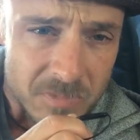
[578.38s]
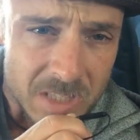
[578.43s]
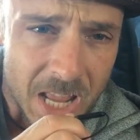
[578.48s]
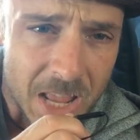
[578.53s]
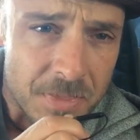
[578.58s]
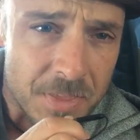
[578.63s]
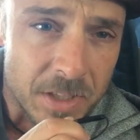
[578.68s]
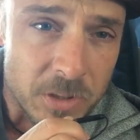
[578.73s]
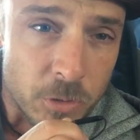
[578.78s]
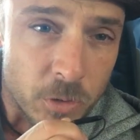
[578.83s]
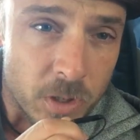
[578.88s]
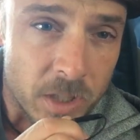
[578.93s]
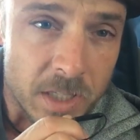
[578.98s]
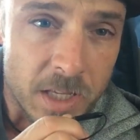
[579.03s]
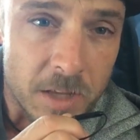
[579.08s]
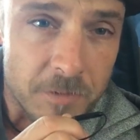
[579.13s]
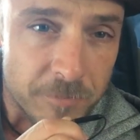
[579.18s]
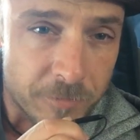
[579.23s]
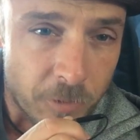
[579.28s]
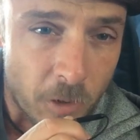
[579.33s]
And then you can
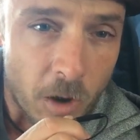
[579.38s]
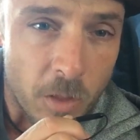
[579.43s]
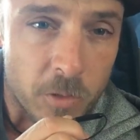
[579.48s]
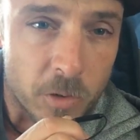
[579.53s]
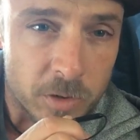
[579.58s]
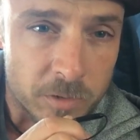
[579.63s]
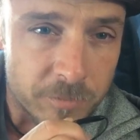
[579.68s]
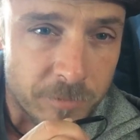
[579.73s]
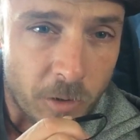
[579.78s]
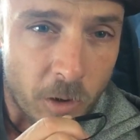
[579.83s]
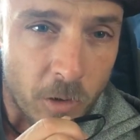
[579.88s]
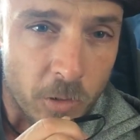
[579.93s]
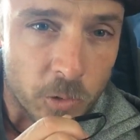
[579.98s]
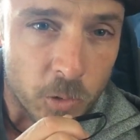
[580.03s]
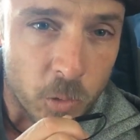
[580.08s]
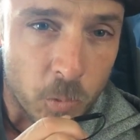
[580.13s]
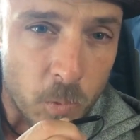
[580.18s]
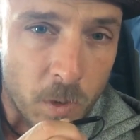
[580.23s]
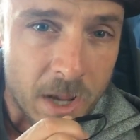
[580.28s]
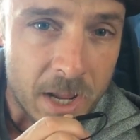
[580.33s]
get farther and farther
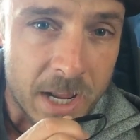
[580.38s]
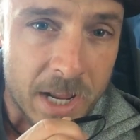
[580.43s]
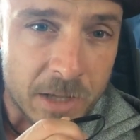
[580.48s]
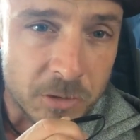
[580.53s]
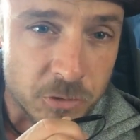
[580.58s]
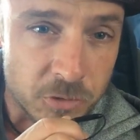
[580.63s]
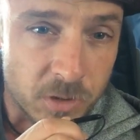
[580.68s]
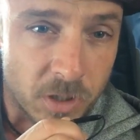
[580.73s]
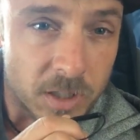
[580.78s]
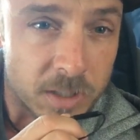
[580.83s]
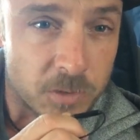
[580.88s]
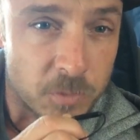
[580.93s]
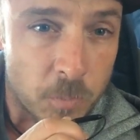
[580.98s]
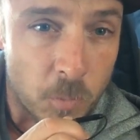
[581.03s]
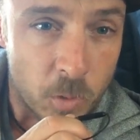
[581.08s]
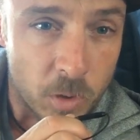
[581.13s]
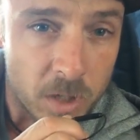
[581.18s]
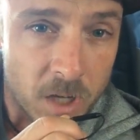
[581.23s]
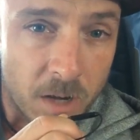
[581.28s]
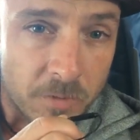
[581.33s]
away as your dog gets
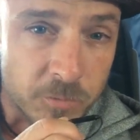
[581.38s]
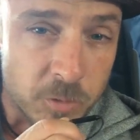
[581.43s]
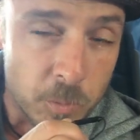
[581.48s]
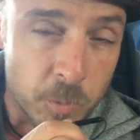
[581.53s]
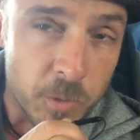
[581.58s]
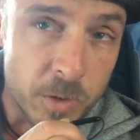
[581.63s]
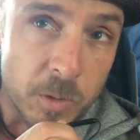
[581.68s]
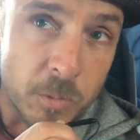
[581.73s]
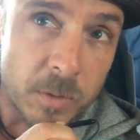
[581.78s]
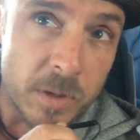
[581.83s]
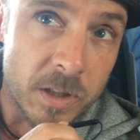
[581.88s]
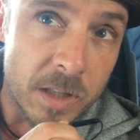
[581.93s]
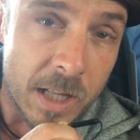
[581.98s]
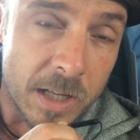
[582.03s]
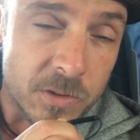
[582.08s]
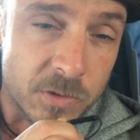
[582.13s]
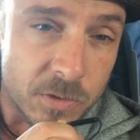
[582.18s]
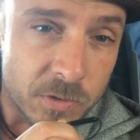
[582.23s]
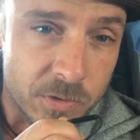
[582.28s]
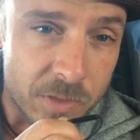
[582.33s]
more comfortable and he
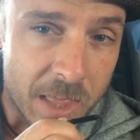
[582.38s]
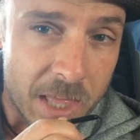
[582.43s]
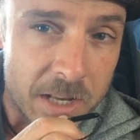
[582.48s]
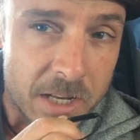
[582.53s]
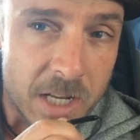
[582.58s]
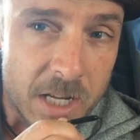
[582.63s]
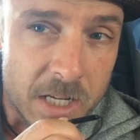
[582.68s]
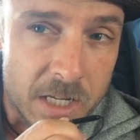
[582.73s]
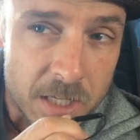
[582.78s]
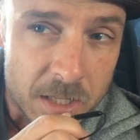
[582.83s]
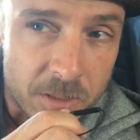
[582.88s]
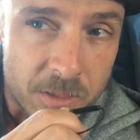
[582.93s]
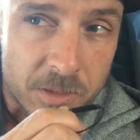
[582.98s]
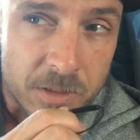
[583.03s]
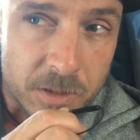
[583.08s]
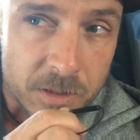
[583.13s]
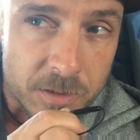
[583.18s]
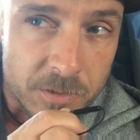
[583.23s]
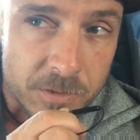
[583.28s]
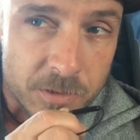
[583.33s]
realizes that
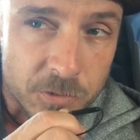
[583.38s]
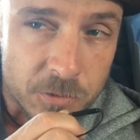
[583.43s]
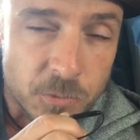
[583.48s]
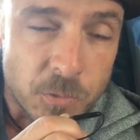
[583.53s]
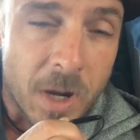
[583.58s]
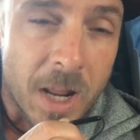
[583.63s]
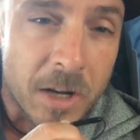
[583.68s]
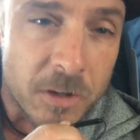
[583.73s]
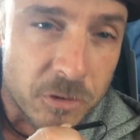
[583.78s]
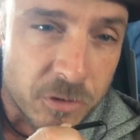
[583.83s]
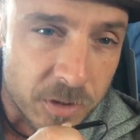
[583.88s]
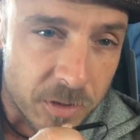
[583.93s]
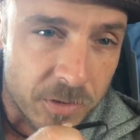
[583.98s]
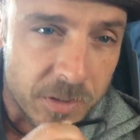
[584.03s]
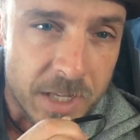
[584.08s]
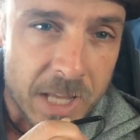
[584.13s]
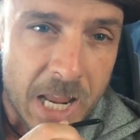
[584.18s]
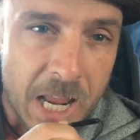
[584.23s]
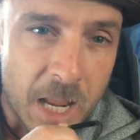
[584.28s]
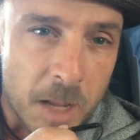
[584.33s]
the strategy of
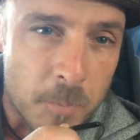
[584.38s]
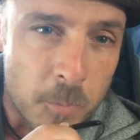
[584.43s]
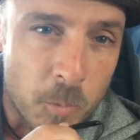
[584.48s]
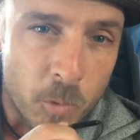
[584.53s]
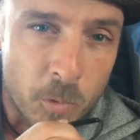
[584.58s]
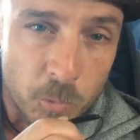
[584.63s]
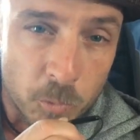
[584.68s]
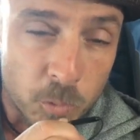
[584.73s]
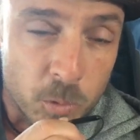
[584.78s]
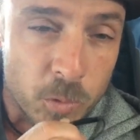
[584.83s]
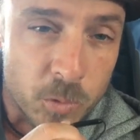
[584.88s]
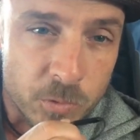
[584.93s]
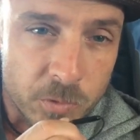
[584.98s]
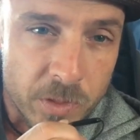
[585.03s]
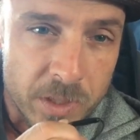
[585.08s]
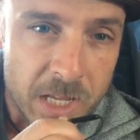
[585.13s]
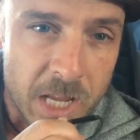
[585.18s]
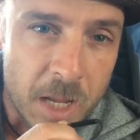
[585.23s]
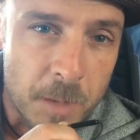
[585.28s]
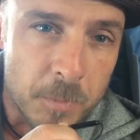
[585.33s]
the game or the rules of
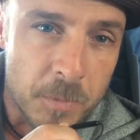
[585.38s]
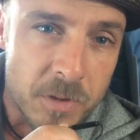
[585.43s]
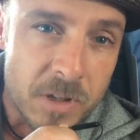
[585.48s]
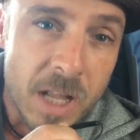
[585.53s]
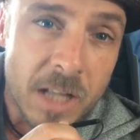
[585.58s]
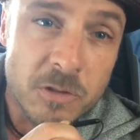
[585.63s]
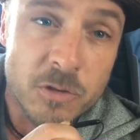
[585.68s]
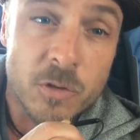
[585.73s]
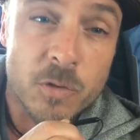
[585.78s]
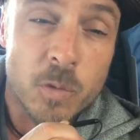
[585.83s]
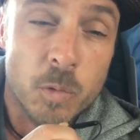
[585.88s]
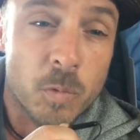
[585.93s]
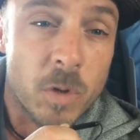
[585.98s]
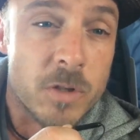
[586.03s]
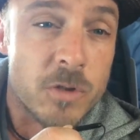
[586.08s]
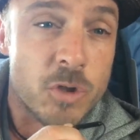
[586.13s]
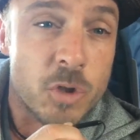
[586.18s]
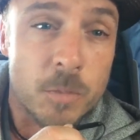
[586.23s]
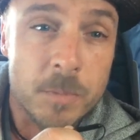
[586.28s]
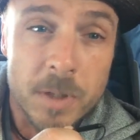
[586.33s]
the game are not just to
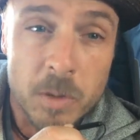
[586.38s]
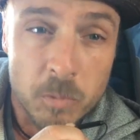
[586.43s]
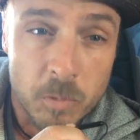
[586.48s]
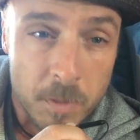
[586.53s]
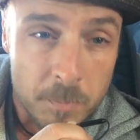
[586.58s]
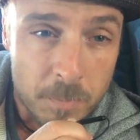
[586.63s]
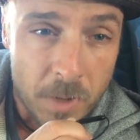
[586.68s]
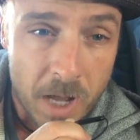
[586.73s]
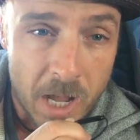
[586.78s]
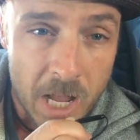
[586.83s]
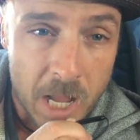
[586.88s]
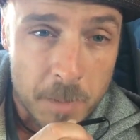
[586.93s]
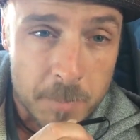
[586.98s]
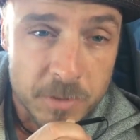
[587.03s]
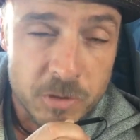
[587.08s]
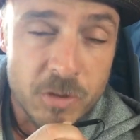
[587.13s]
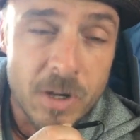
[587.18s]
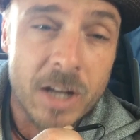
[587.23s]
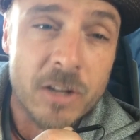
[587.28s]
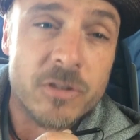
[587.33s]
run to me and run by,
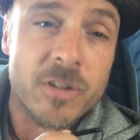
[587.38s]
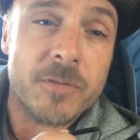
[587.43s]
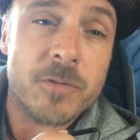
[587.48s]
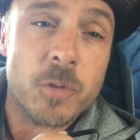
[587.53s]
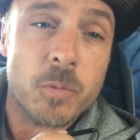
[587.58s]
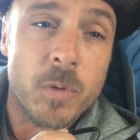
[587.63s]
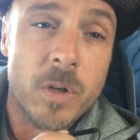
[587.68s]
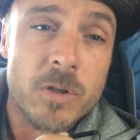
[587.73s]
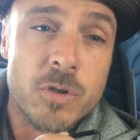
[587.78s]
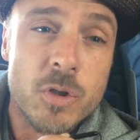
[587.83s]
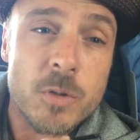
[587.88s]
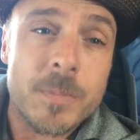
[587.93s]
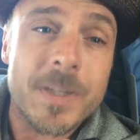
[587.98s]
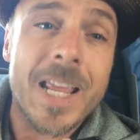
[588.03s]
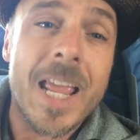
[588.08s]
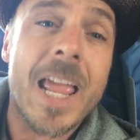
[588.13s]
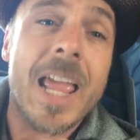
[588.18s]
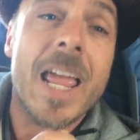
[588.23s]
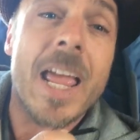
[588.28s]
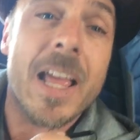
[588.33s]
but you actually have to run to
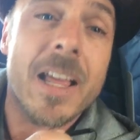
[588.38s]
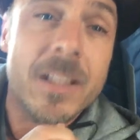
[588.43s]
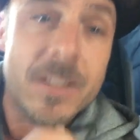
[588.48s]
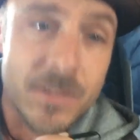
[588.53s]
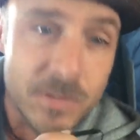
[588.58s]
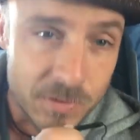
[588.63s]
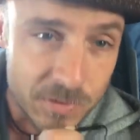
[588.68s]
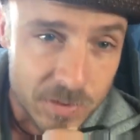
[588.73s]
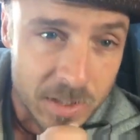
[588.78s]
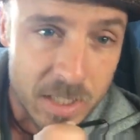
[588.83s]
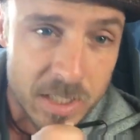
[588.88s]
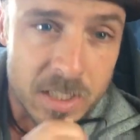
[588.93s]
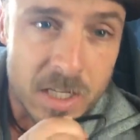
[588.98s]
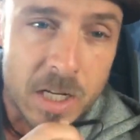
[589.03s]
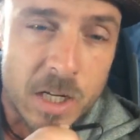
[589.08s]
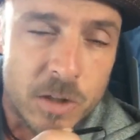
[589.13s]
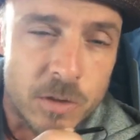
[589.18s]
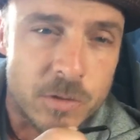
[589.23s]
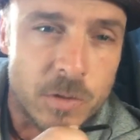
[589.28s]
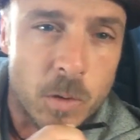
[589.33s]
me and sit.
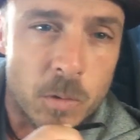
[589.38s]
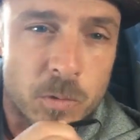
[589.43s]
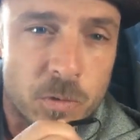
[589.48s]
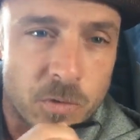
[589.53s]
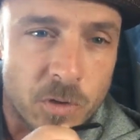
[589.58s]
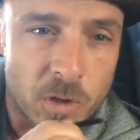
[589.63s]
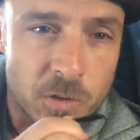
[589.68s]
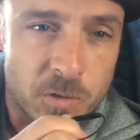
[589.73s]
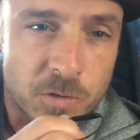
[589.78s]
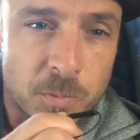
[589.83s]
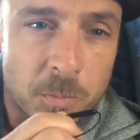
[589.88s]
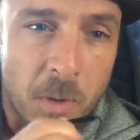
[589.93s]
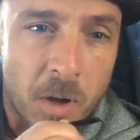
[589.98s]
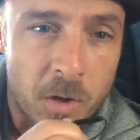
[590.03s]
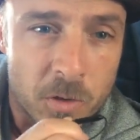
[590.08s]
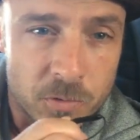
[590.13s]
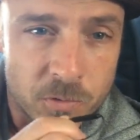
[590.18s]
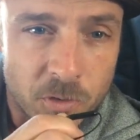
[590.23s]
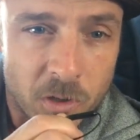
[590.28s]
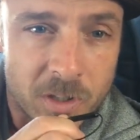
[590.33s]
So start
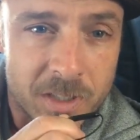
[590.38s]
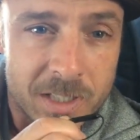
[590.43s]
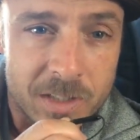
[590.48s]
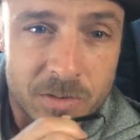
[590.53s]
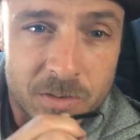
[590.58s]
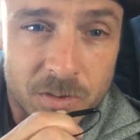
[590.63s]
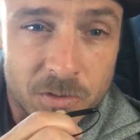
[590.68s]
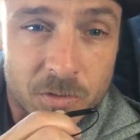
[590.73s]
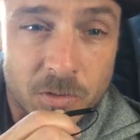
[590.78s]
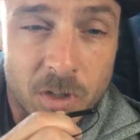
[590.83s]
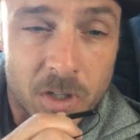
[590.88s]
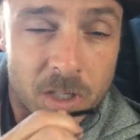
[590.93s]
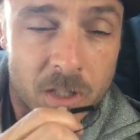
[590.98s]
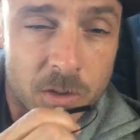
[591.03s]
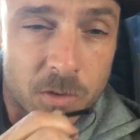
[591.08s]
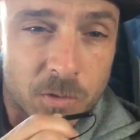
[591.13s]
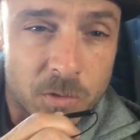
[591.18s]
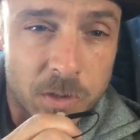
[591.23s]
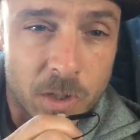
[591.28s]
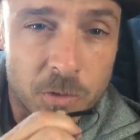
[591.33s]
small, start easy, start at
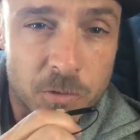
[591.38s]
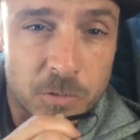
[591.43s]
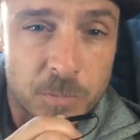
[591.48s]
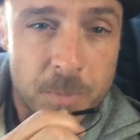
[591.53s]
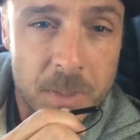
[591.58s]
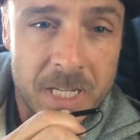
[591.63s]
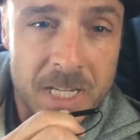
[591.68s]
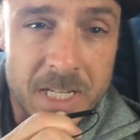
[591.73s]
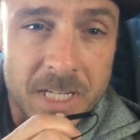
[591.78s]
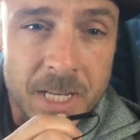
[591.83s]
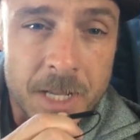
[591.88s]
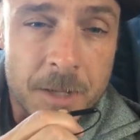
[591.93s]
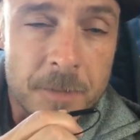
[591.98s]
a slow speed,